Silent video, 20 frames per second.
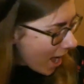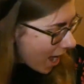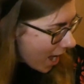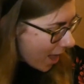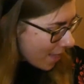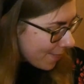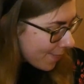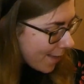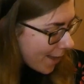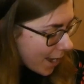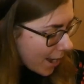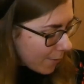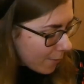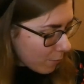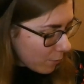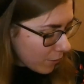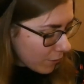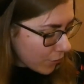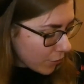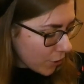And then
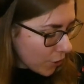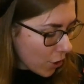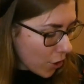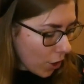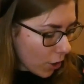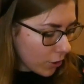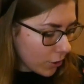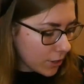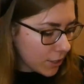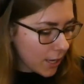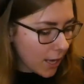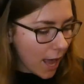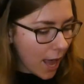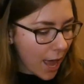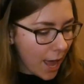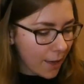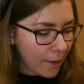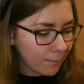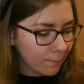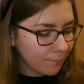we've got
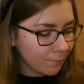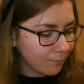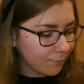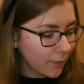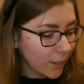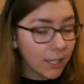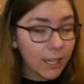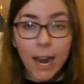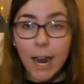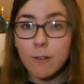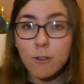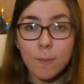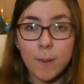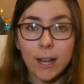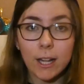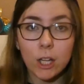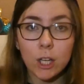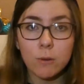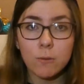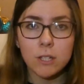
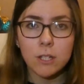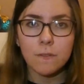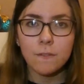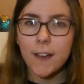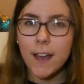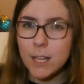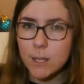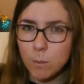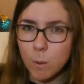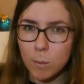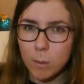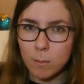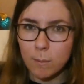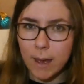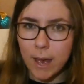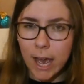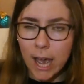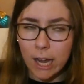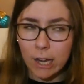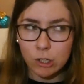Caramel, who was the first one we
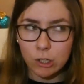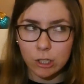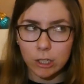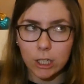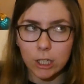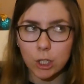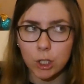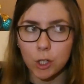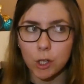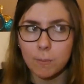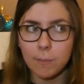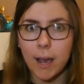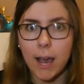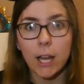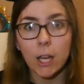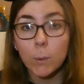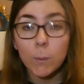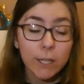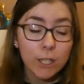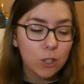met actually during my
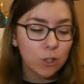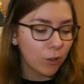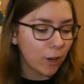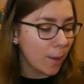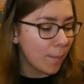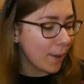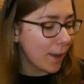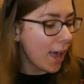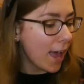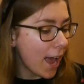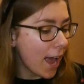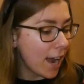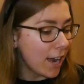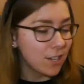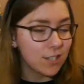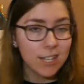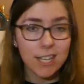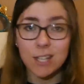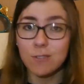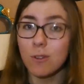Halloween trip, and
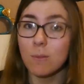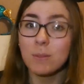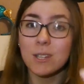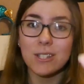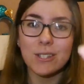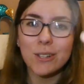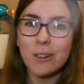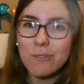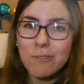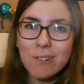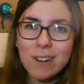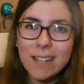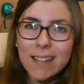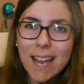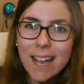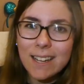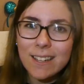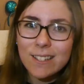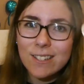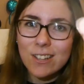she's from
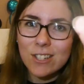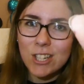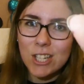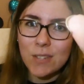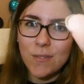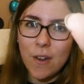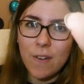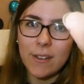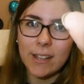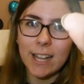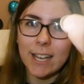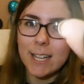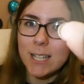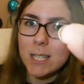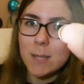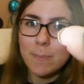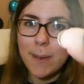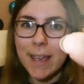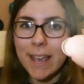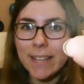Discoveryland, so she's very like
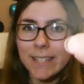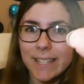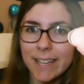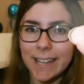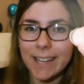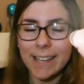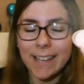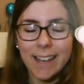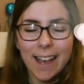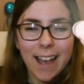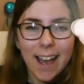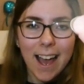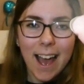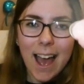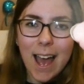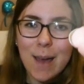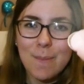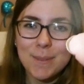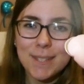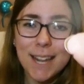spacey,
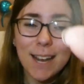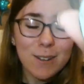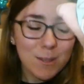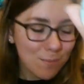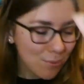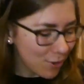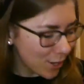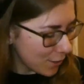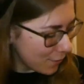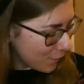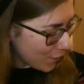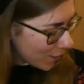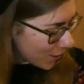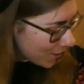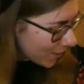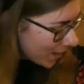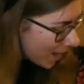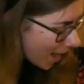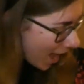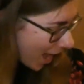so that was pretty
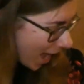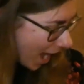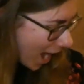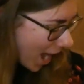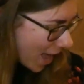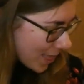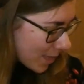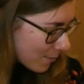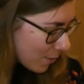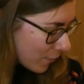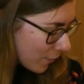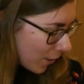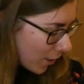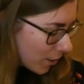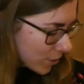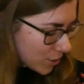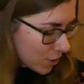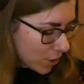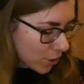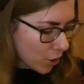fun. And then we've
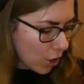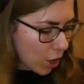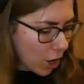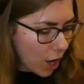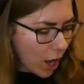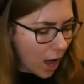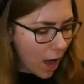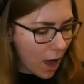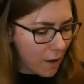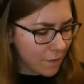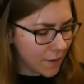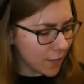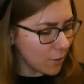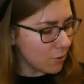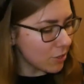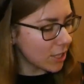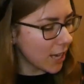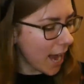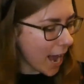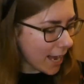also got, I think it
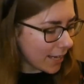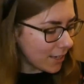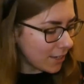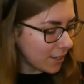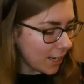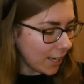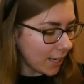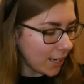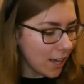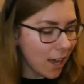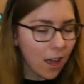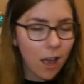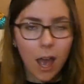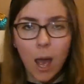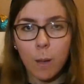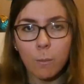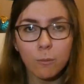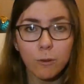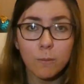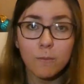was Candy,
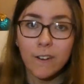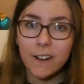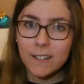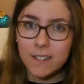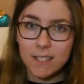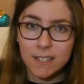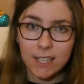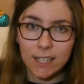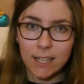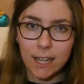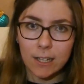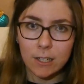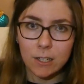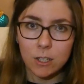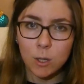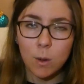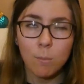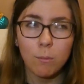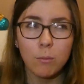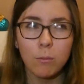from
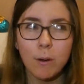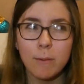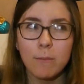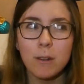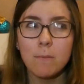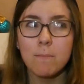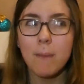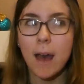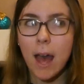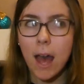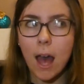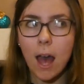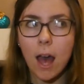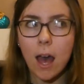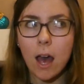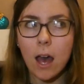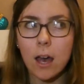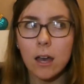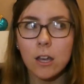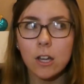Fantasyland. But when we met
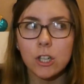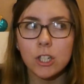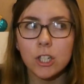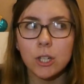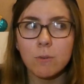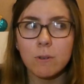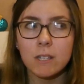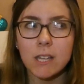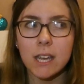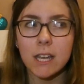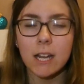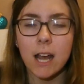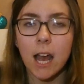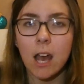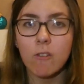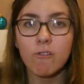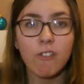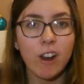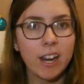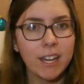her, she was in
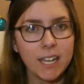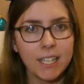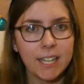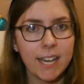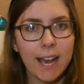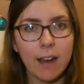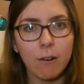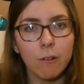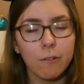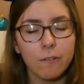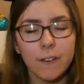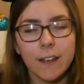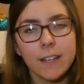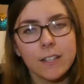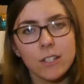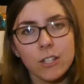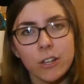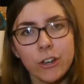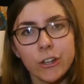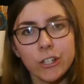her rainy day outfit,
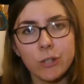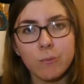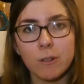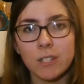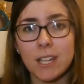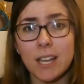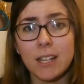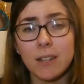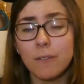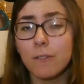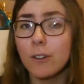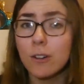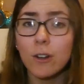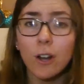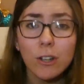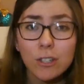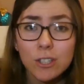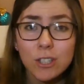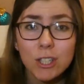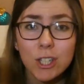so she wasn't in the full
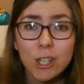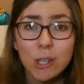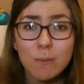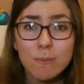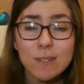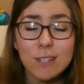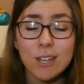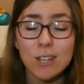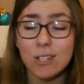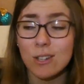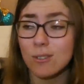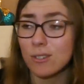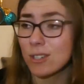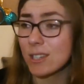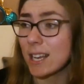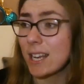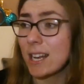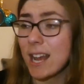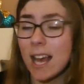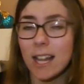costume, so she was
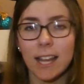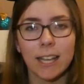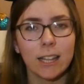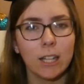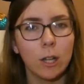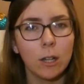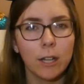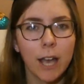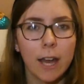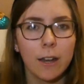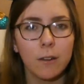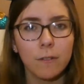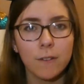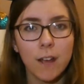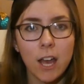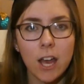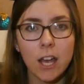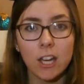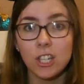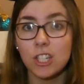just in her like little kind of
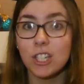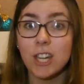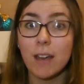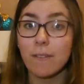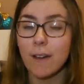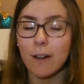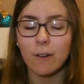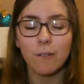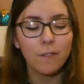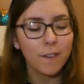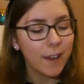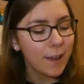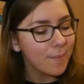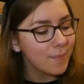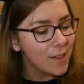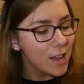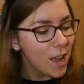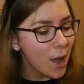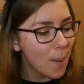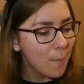chef outfit.
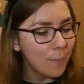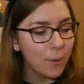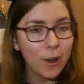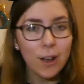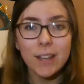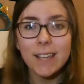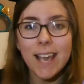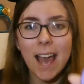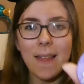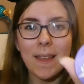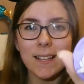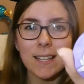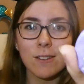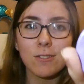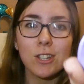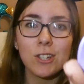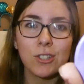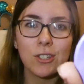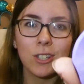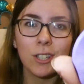But yeah, that's how
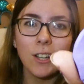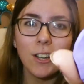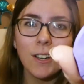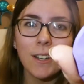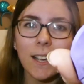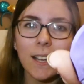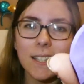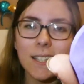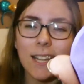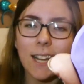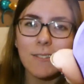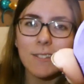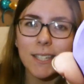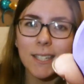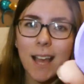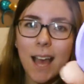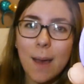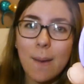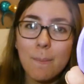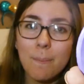she should look. So that
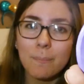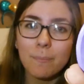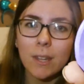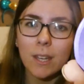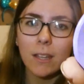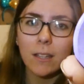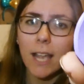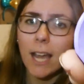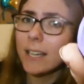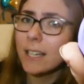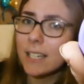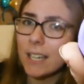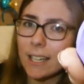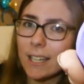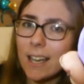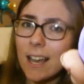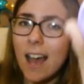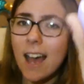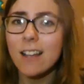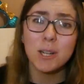was
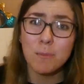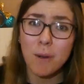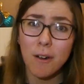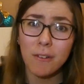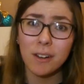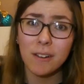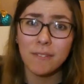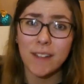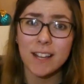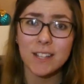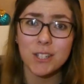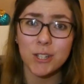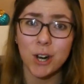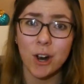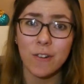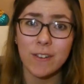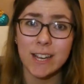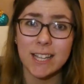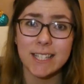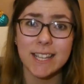Candy. The moral of that
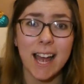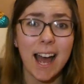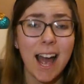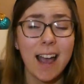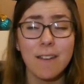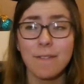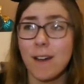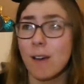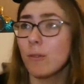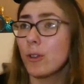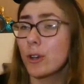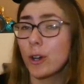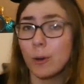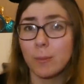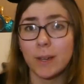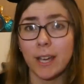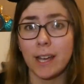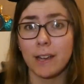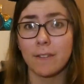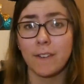story is that I found the
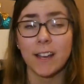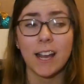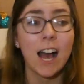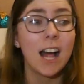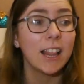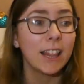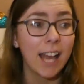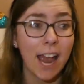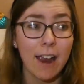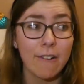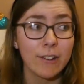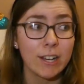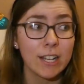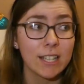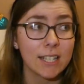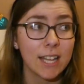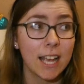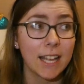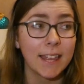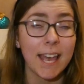cupcake thing
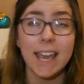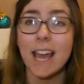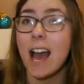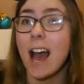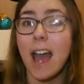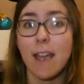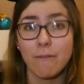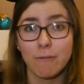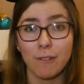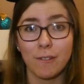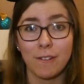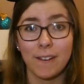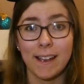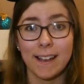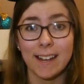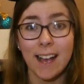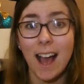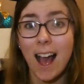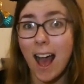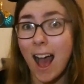hilarious. Like, they are
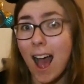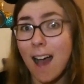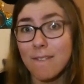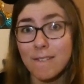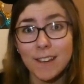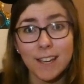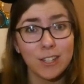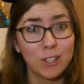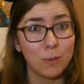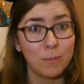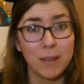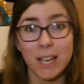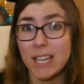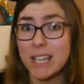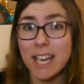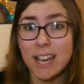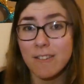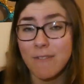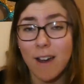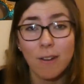everything. I think it should be a
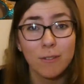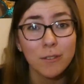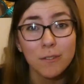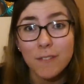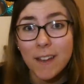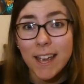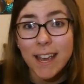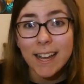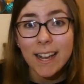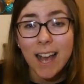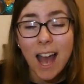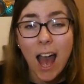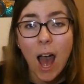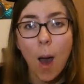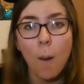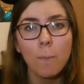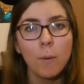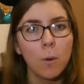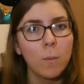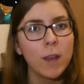year-round thing,
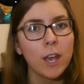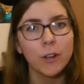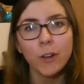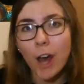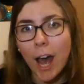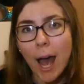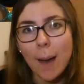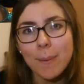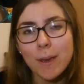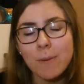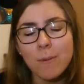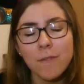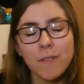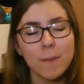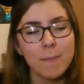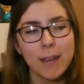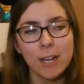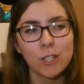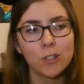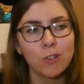but we are not happy with the
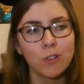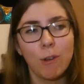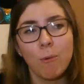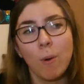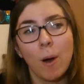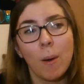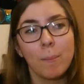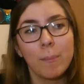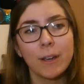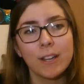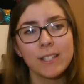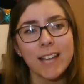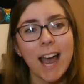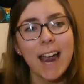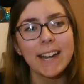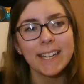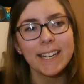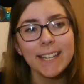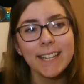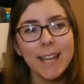Main Street one because
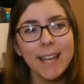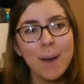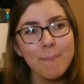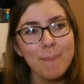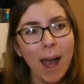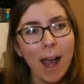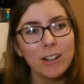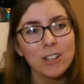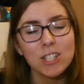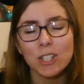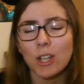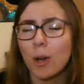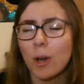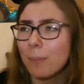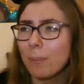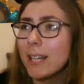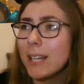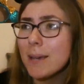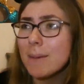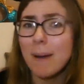I need that badge to
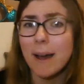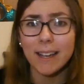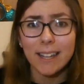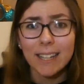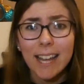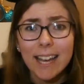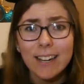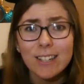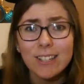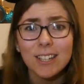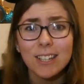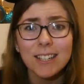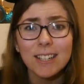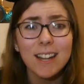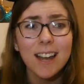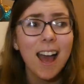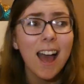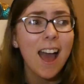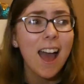complete my collection.